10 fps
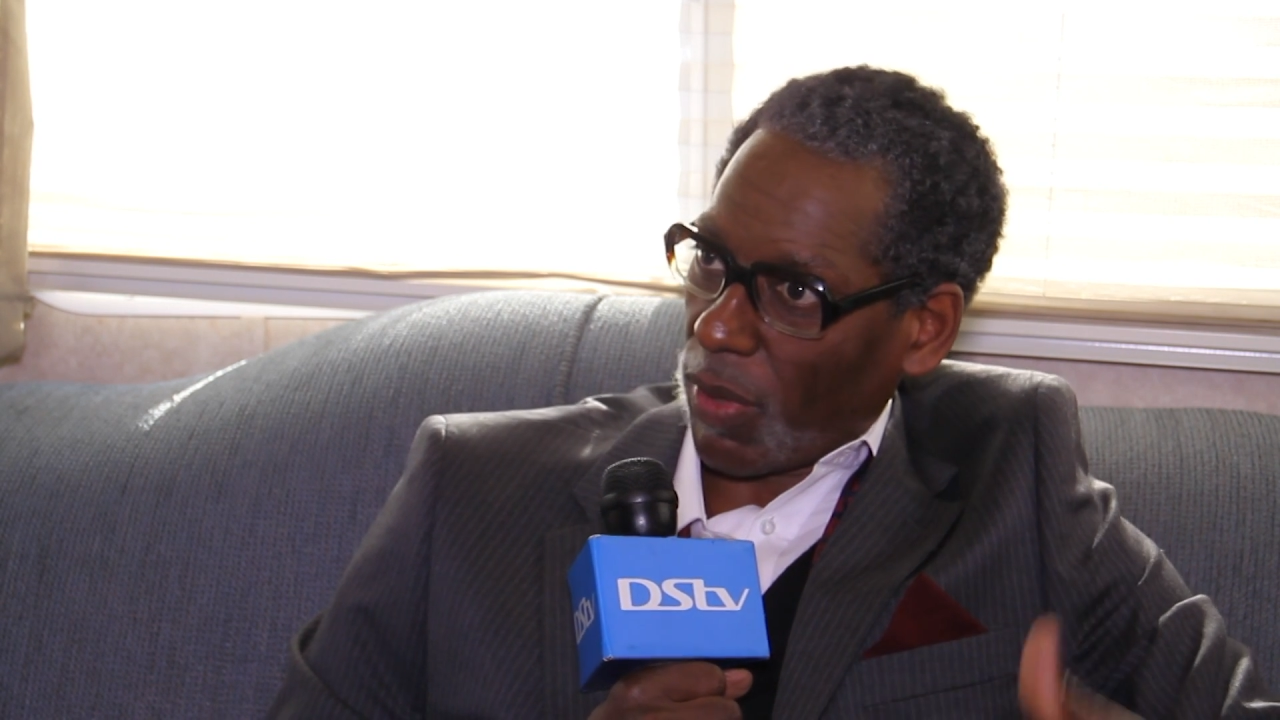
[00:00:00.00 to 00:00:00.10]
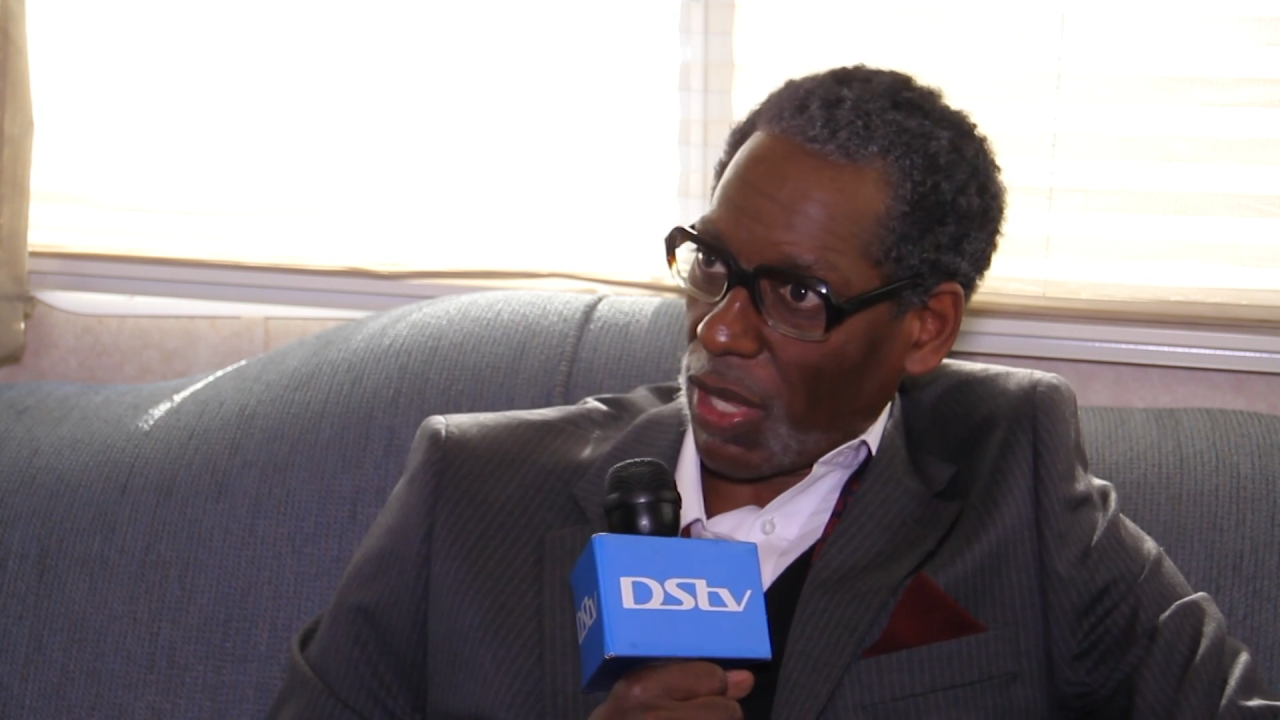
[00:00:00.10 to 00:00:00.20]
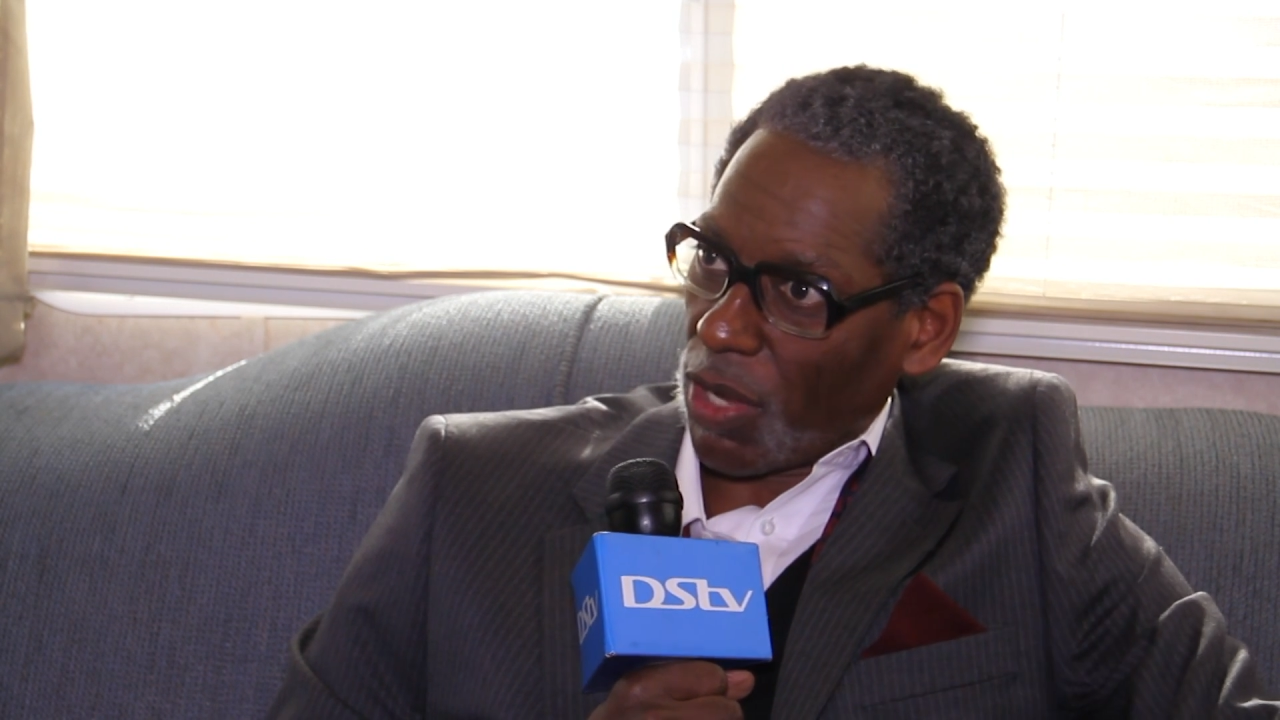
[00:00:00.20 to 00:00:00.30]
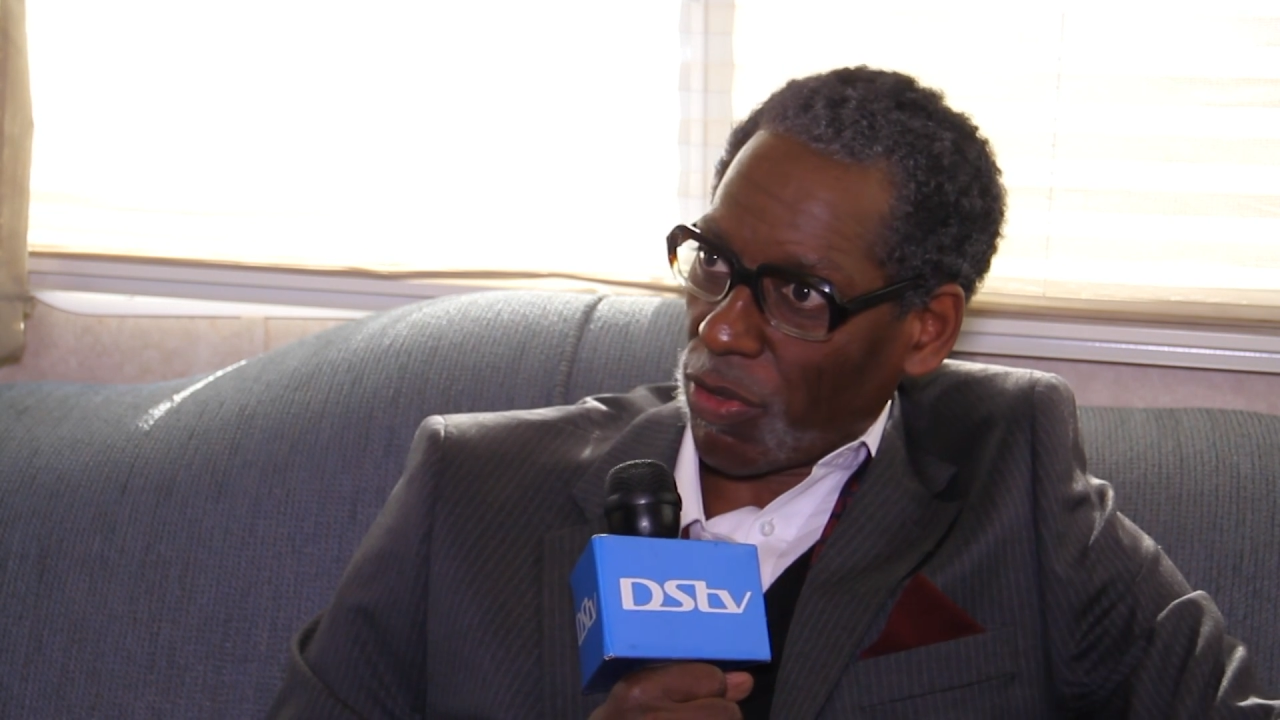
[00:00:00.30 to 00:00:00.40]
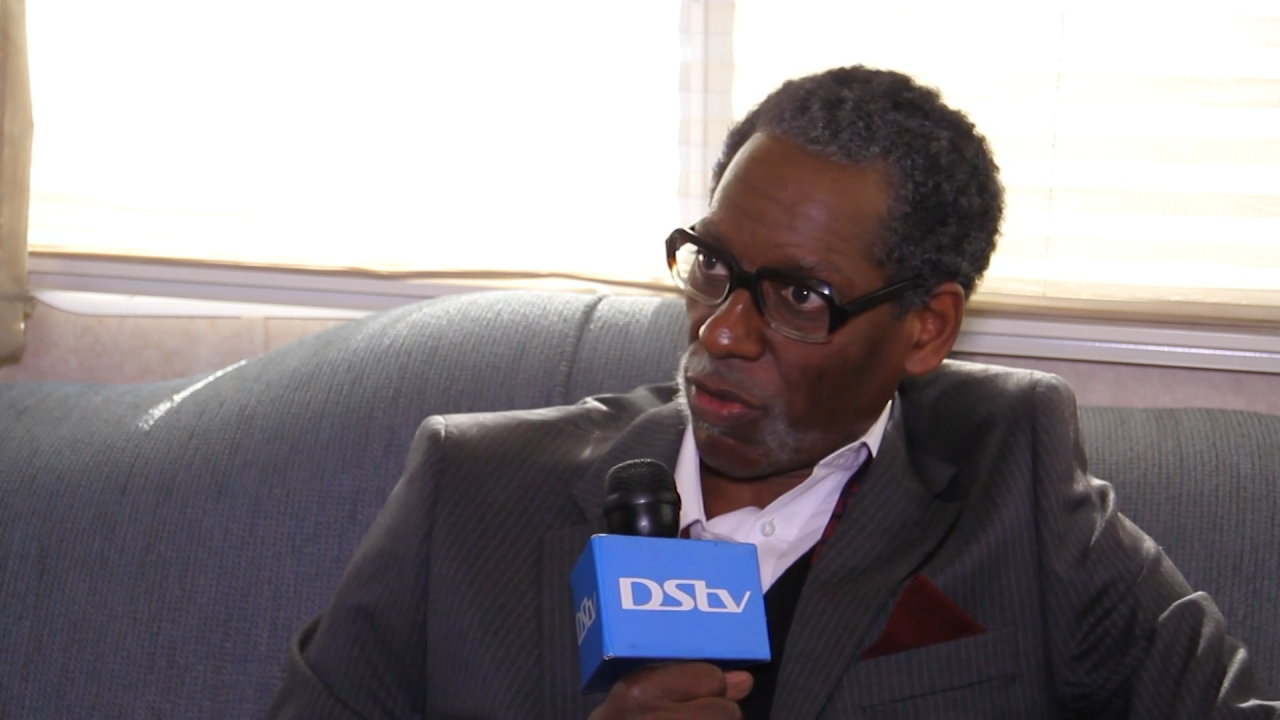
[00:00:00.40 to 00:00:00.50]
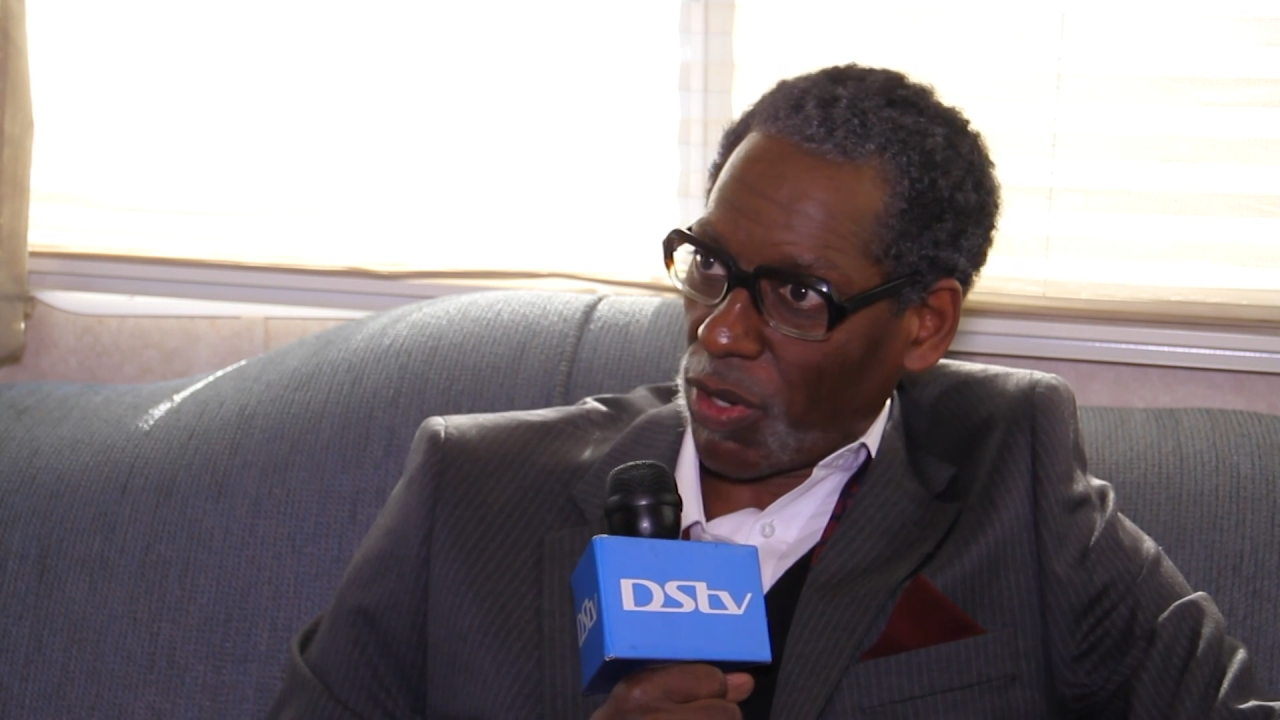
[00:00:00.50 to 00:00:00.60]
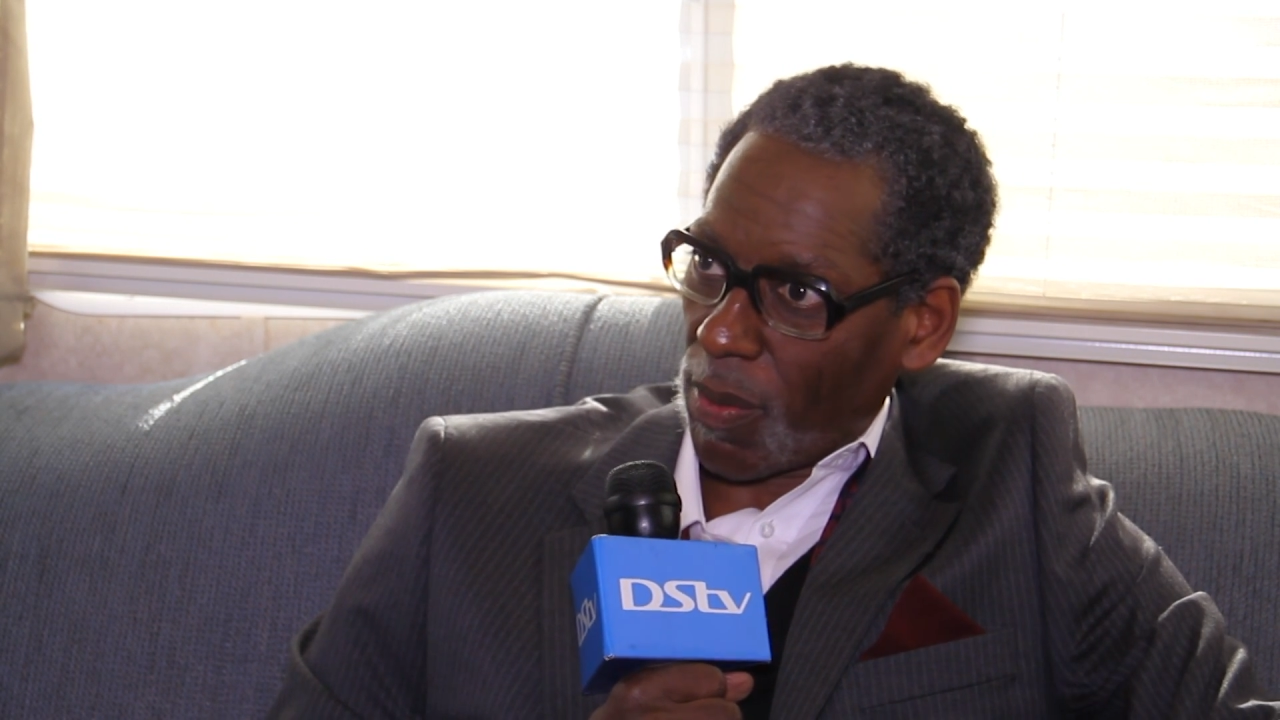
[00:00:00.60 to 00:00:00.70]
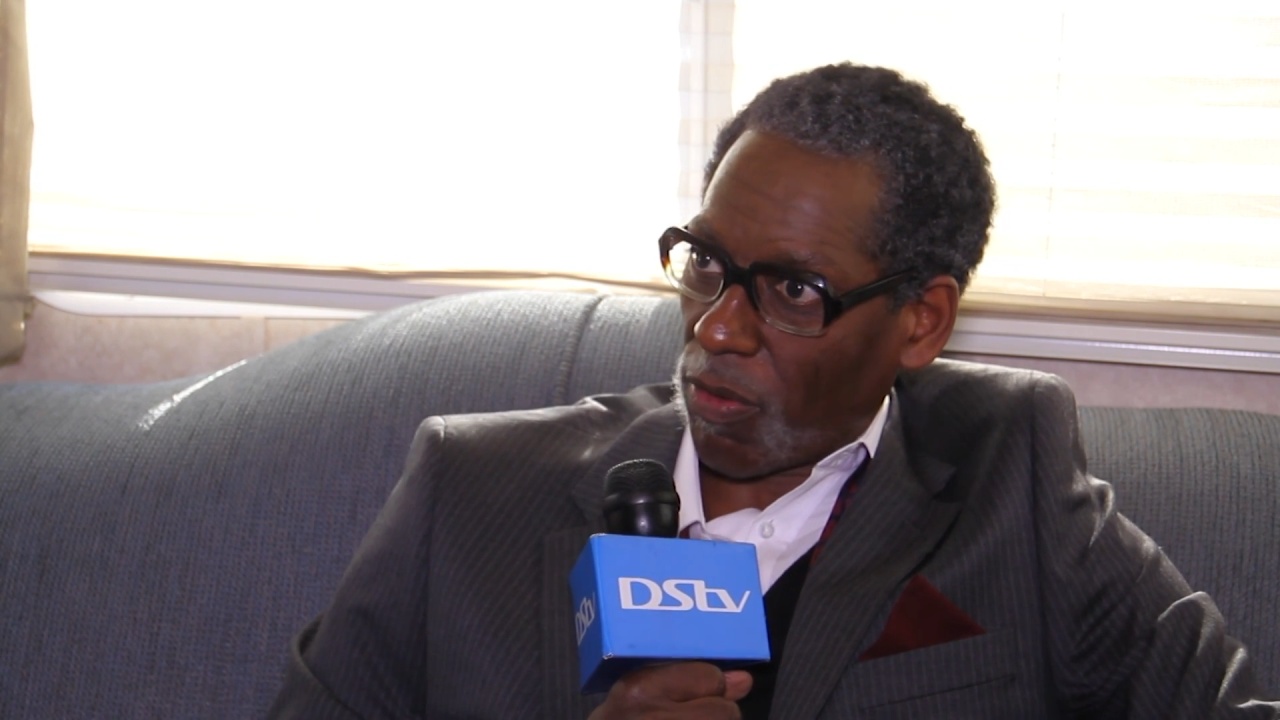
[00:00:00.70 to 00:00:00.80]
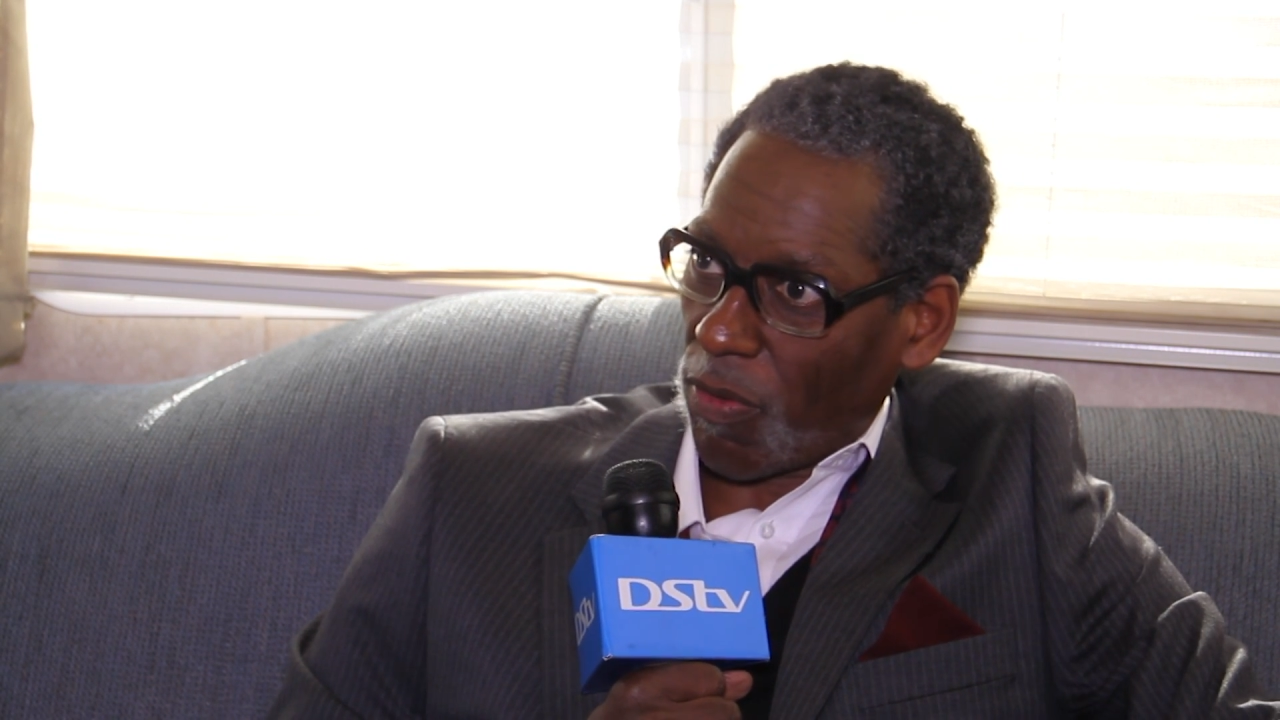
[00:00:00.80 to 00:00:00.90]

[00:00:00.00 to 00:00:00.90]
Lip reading: relationships